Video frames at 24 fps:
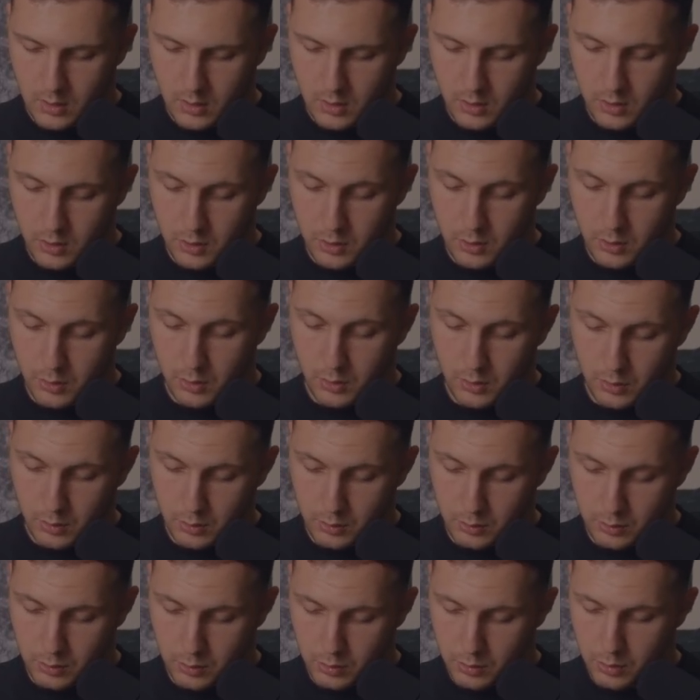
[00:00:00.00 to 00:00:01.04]

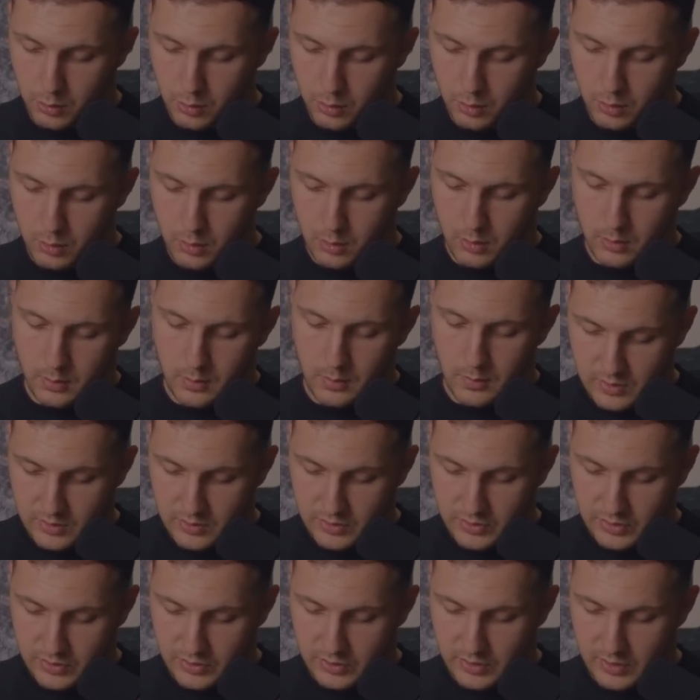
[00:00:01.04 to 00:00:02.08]
you do
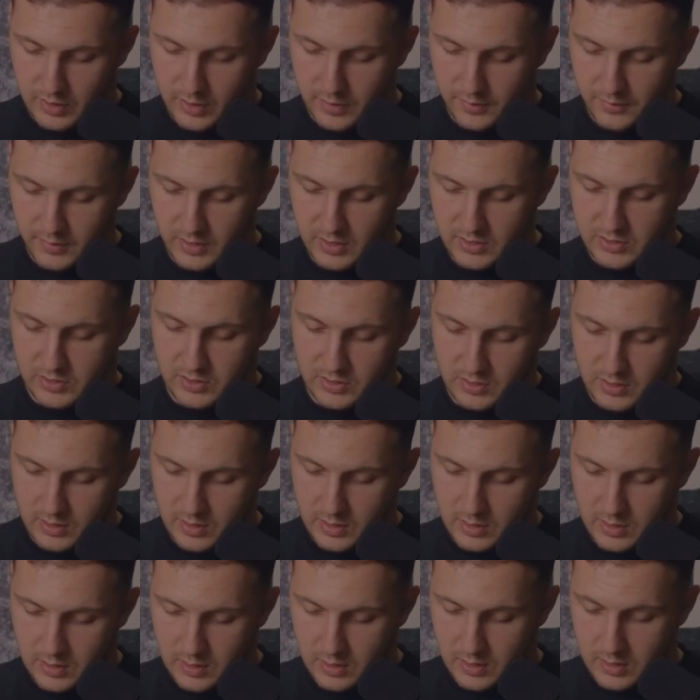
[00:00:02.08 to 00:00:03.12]
service
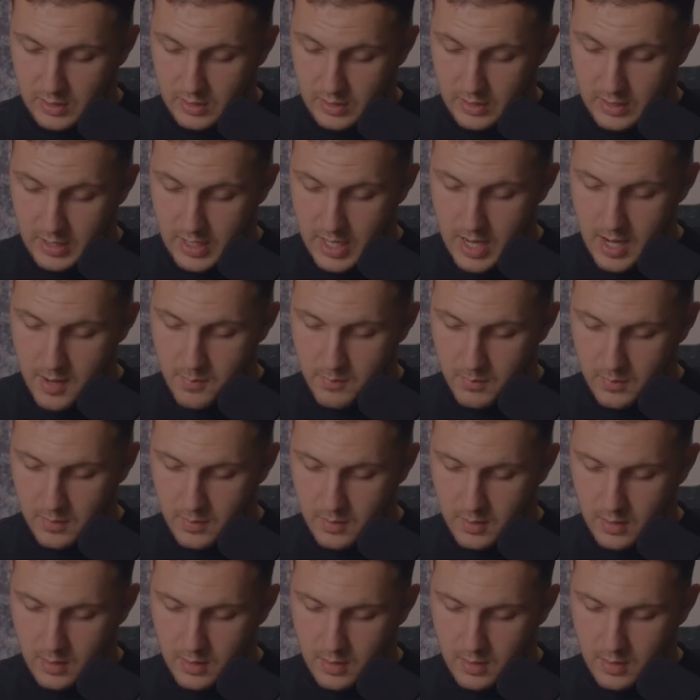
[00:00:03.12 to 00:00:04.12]
name.